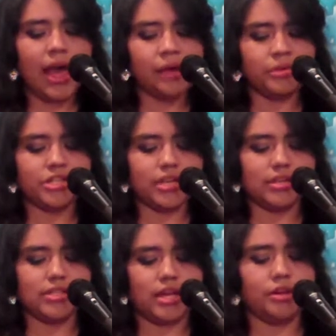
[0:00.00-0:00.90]
I wish I
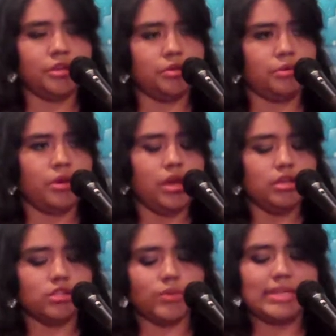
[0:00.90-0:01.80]
could tell you
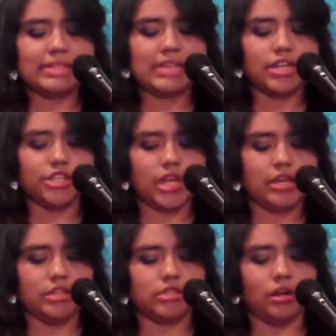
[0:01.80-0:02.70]
swing set
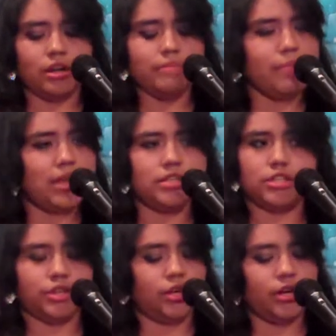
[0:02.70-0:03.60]
chains aren't meant
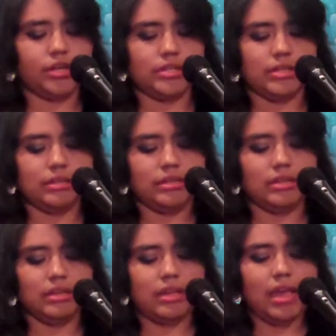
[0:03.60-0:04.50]
to hurt
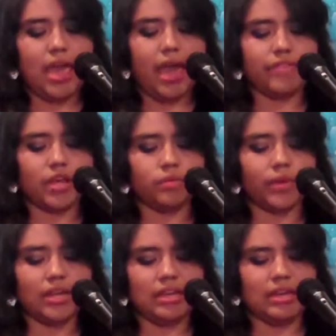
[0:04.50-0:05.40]
and that
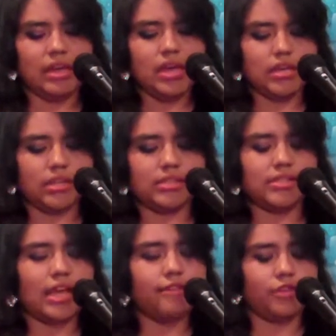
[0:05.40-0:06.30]
running could
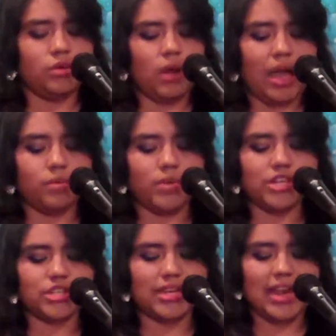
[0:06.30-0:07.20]
save you. I
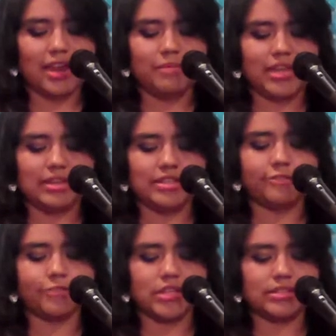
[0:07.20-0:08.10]
wish it had made a
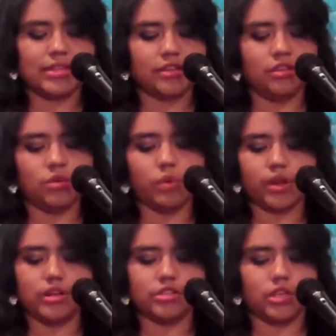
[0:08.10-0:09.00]
difference that you
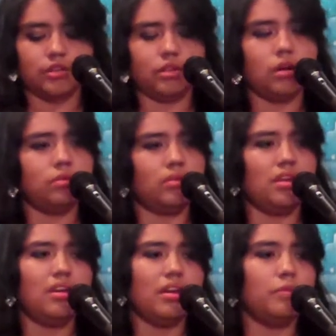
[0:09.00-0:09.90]
weren't alone.
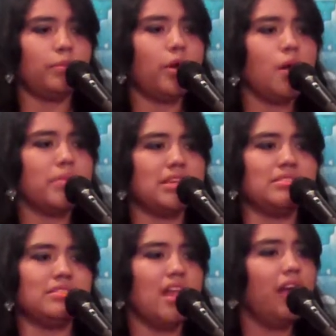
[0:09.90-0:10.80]
I
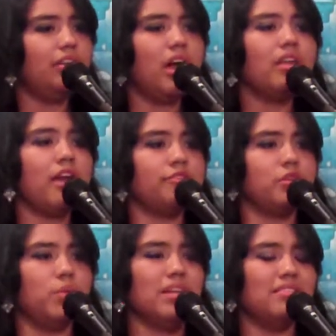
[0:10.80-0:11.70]
promise, not
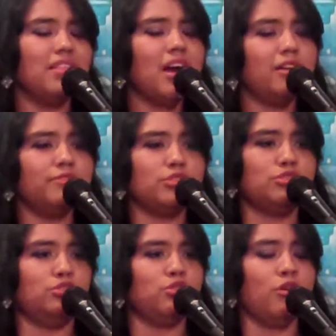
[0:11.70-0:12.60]
everyone loves
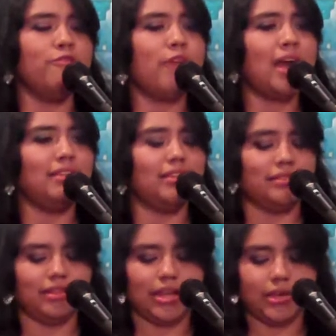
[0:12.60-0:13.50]
so
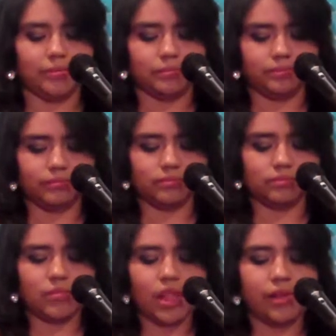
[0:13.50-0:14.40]
violently.
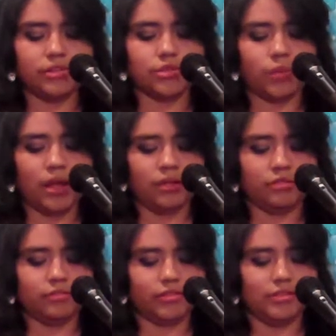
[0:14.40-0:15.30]

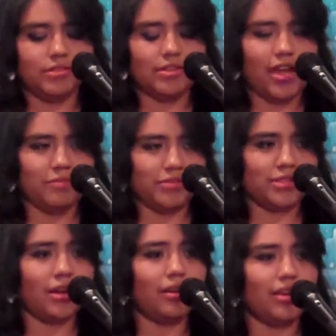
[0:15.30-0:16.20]
12. I'm
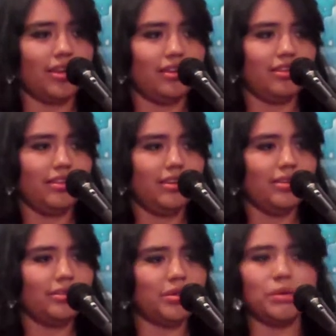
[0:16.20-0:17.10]
sorry.
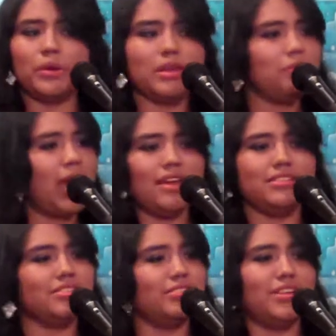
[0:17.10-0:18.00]
Growing
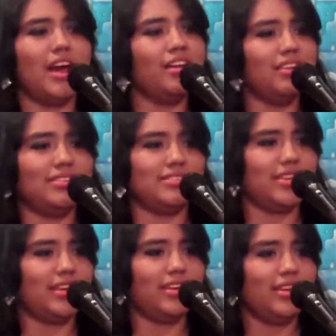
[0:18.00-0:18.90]
pains are not
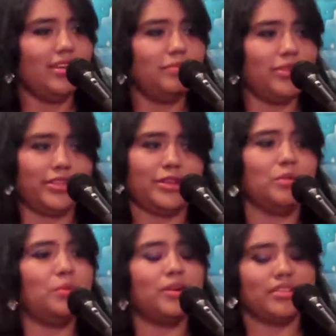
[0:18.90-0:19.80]
easy, but
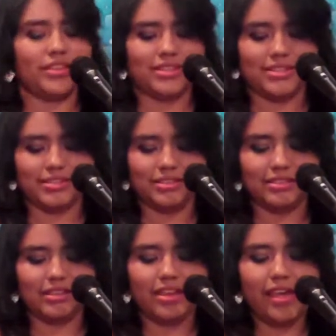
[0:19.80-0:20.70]
they're worth it.
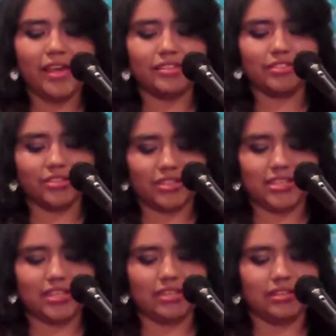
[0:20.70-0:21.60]

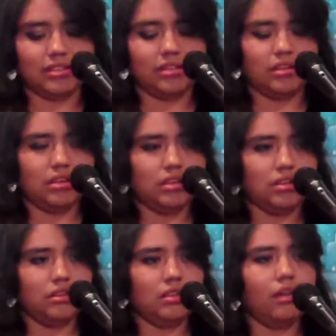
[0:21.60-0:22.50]
13.
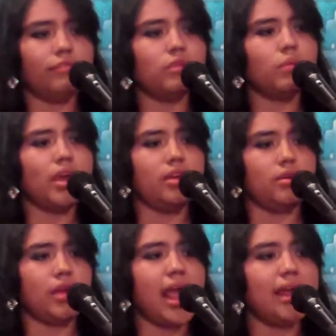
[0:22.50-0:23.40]
Love the way
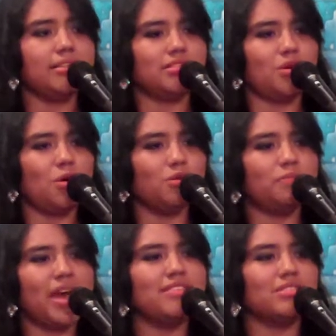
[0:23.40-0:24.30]
your hands
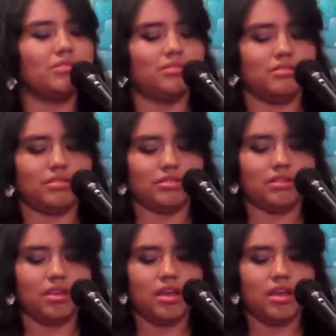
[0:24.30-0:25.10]
hold pencils,